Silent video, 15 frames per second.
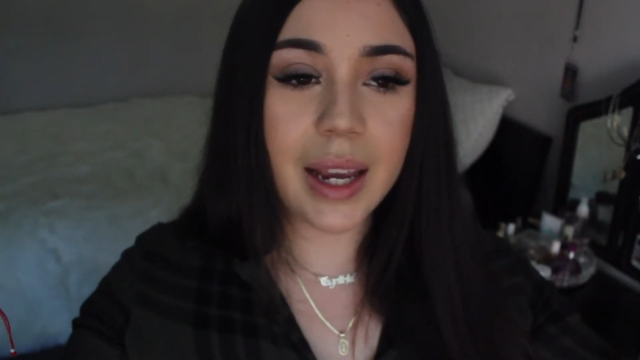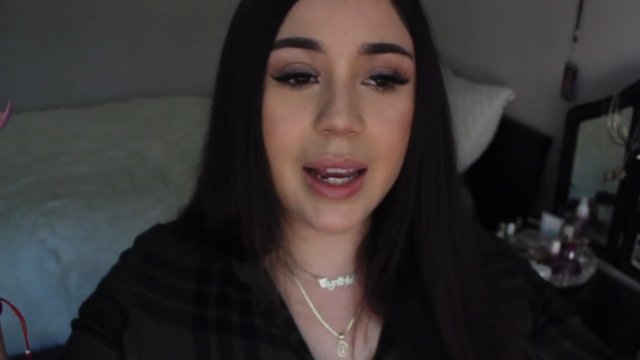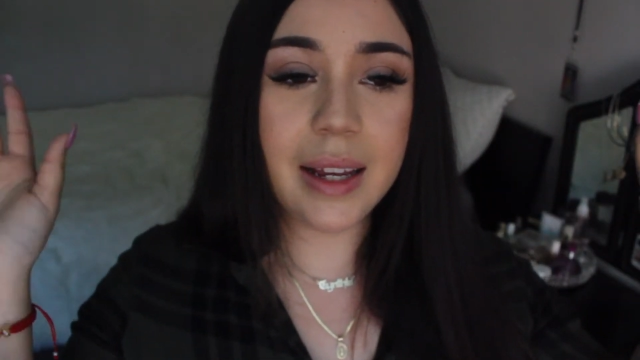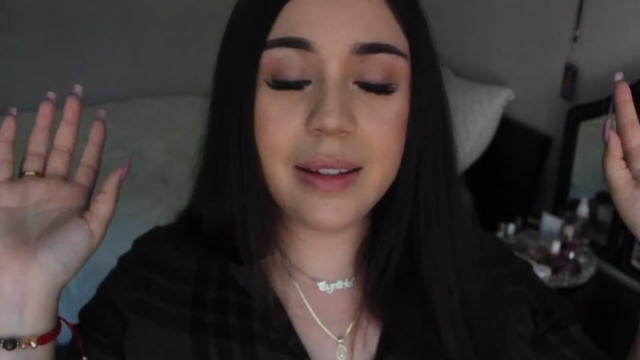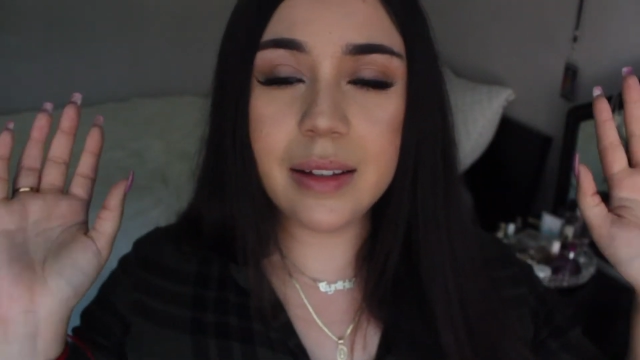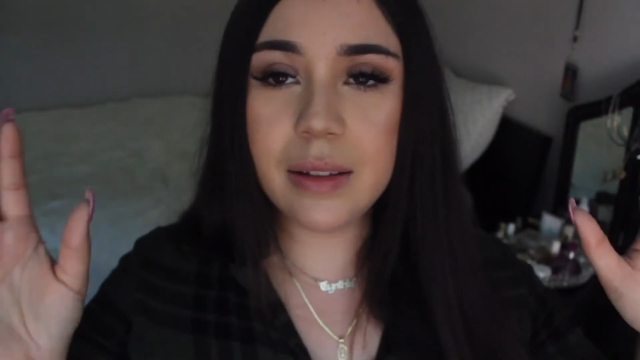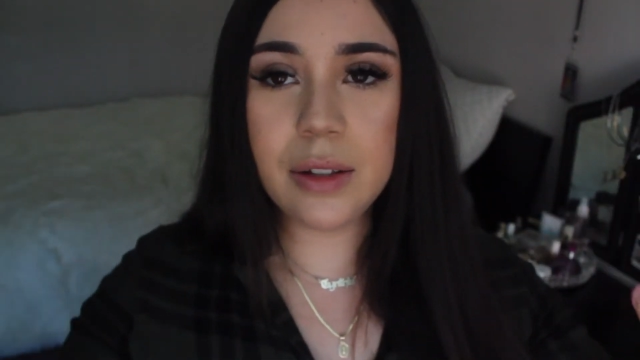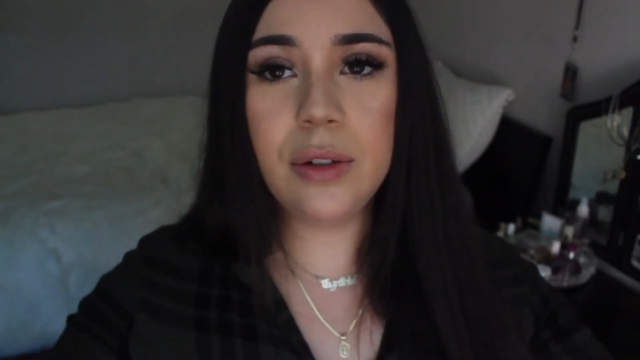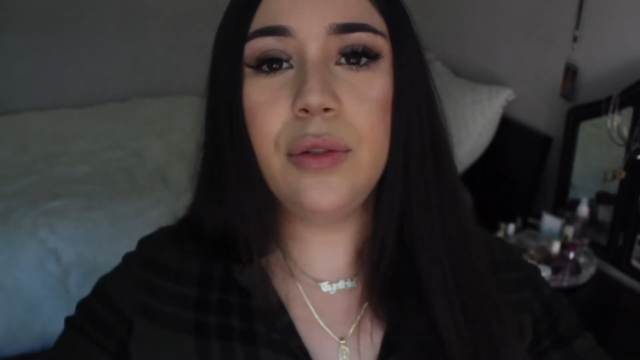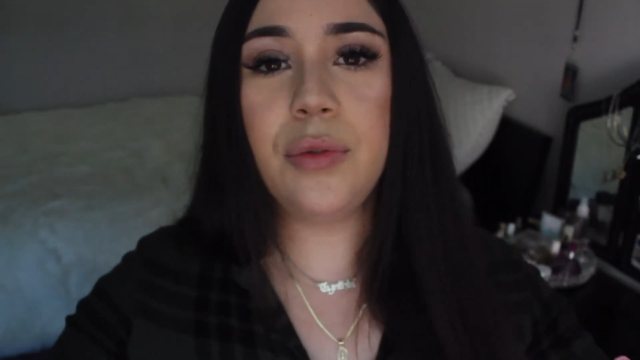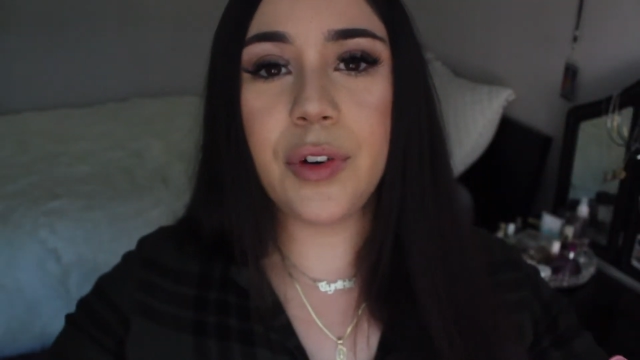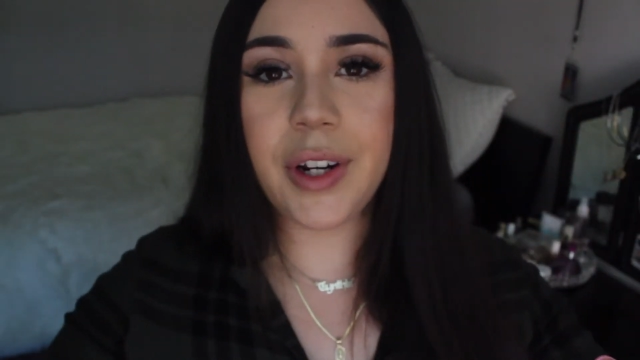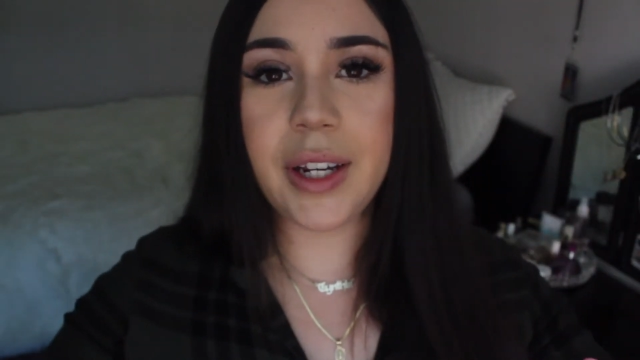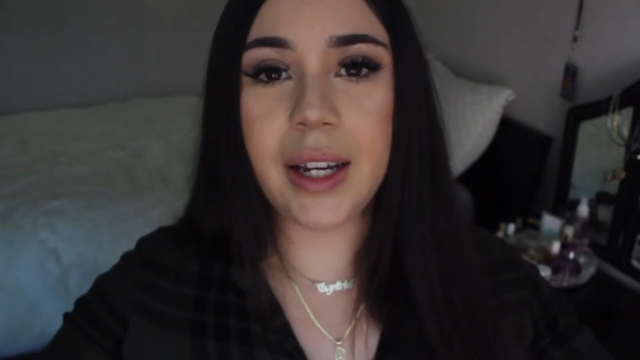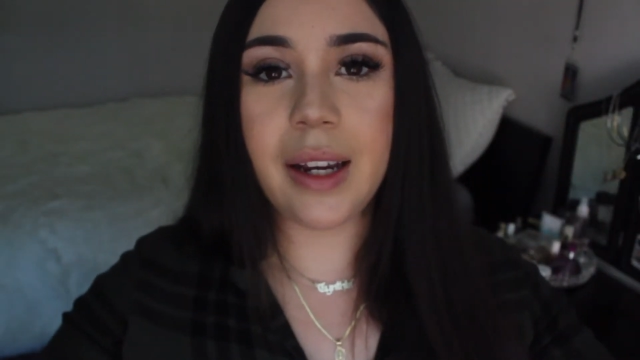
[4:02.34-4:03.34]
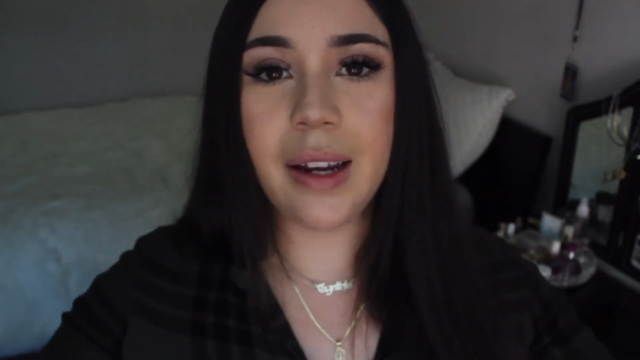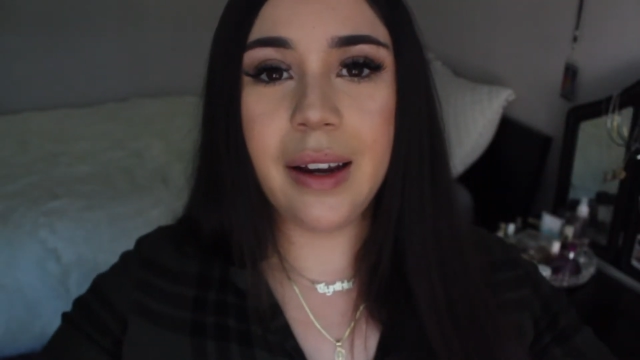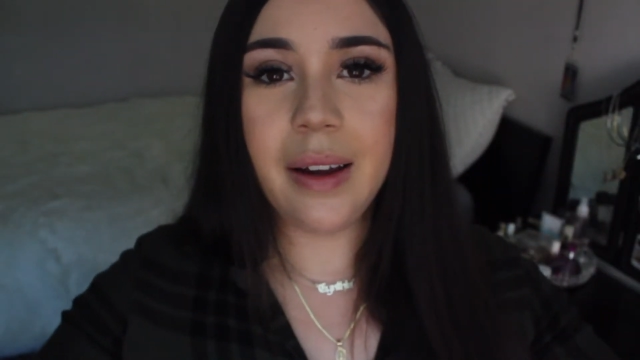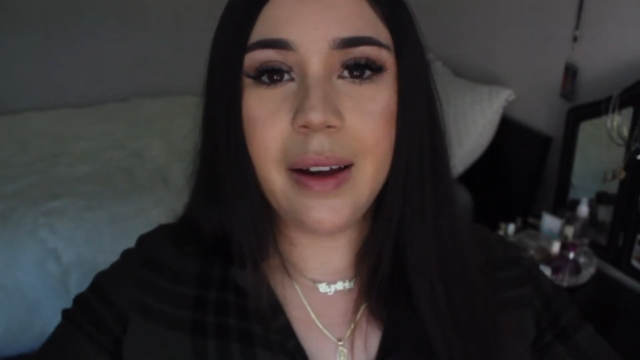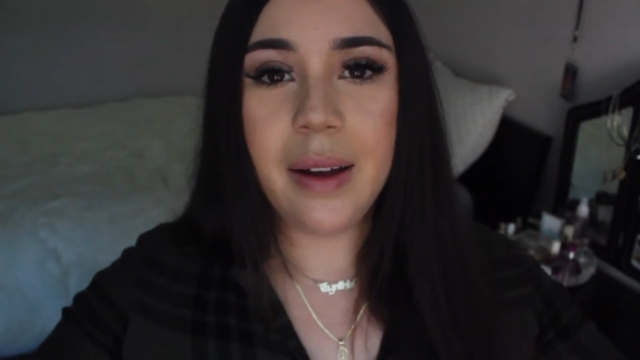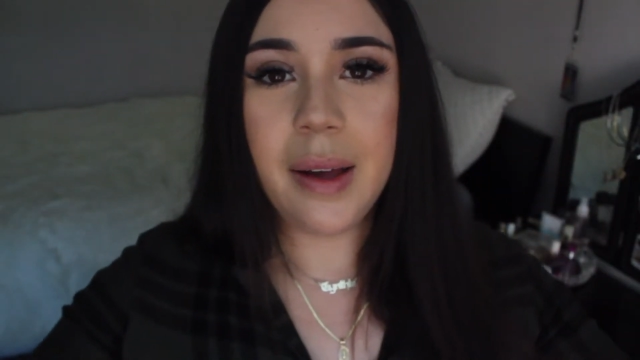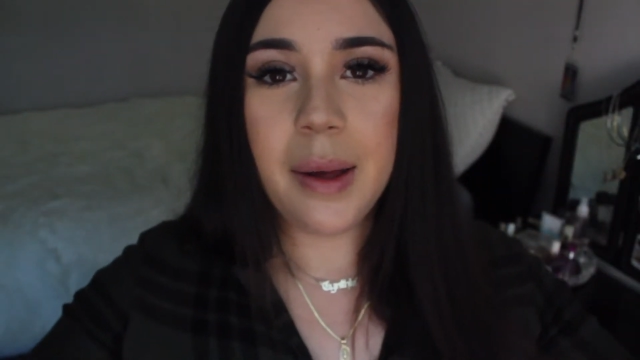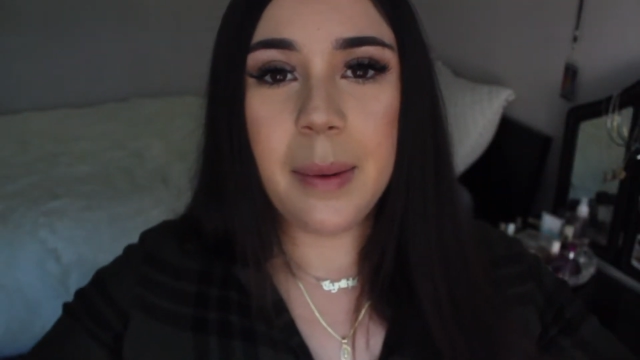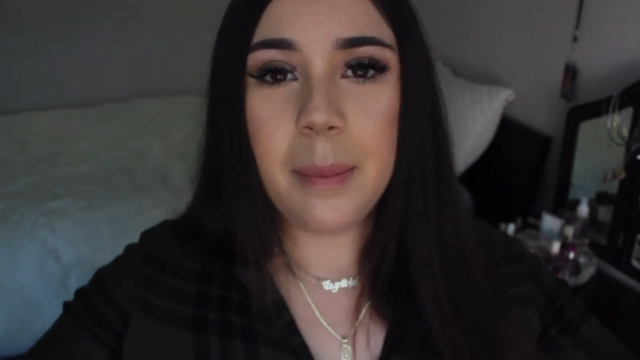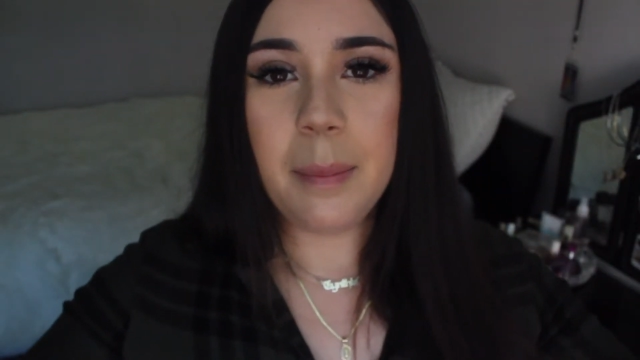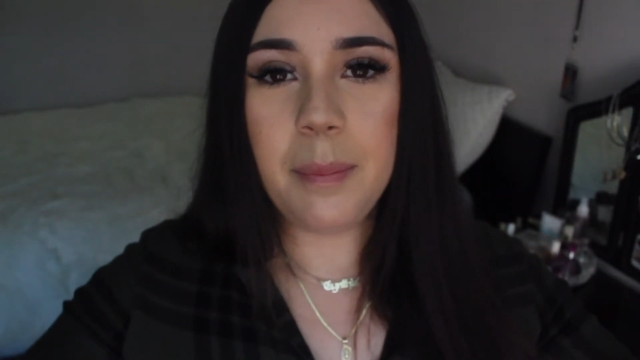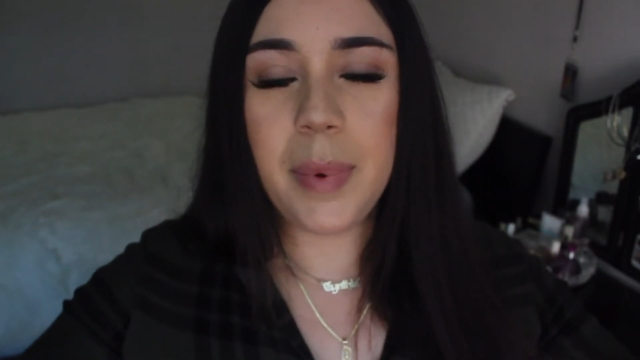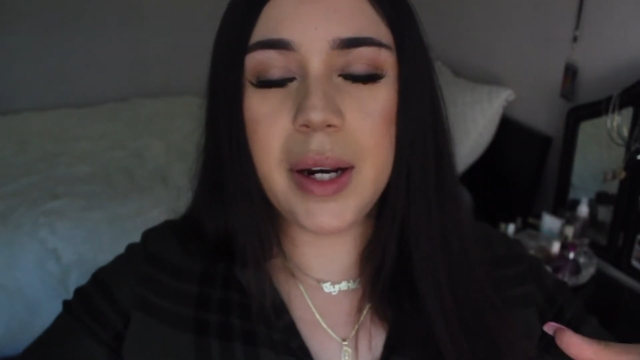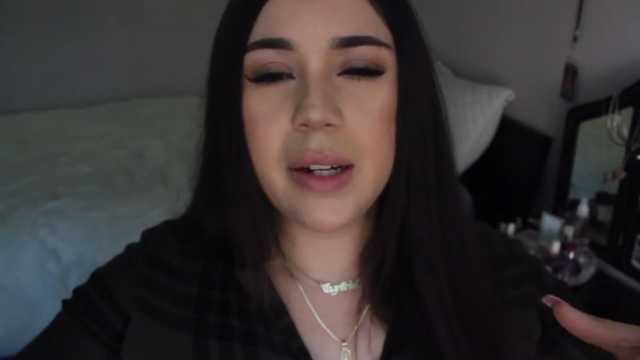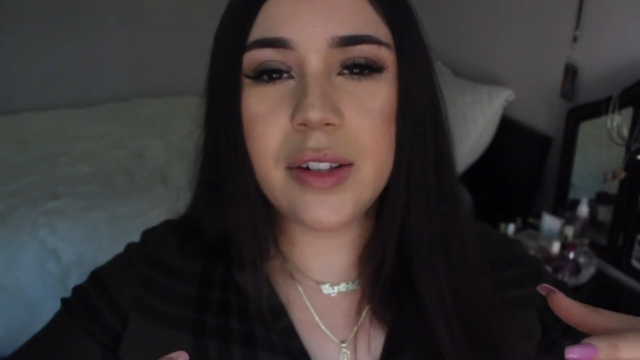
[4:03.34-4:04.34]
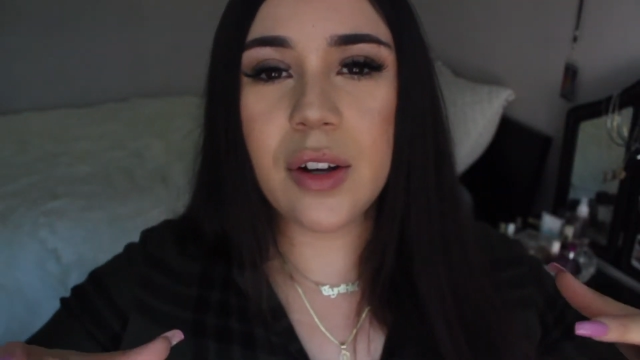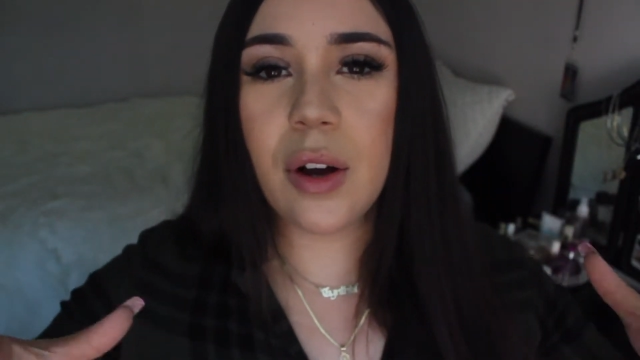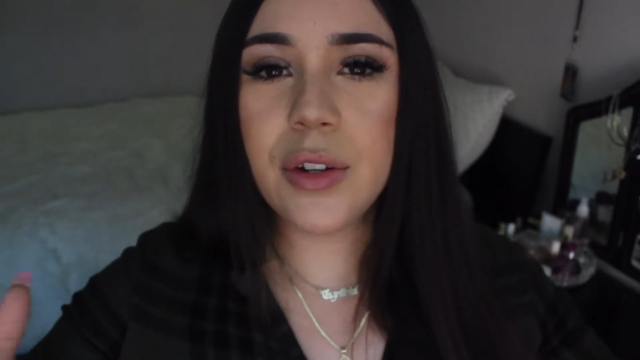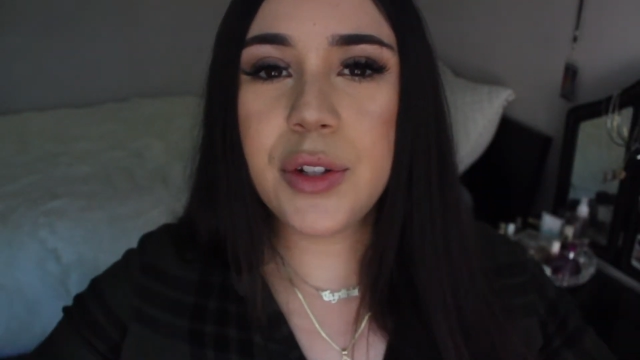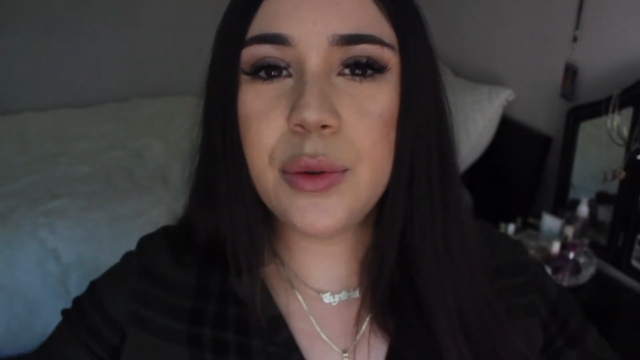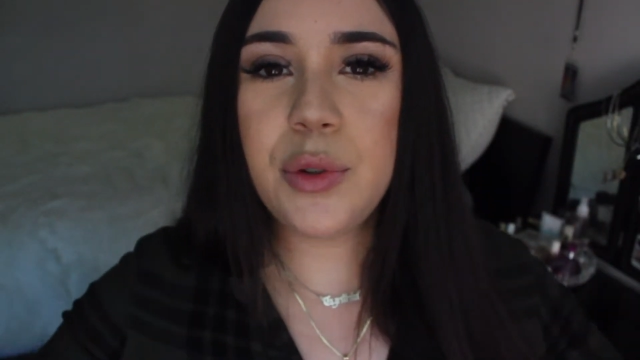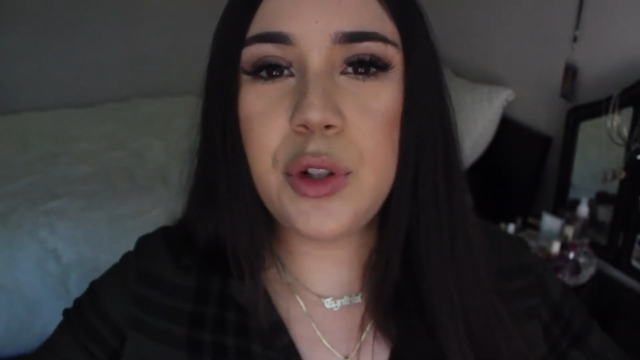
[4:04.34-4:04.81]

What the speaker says: it's a little freaky, but it's also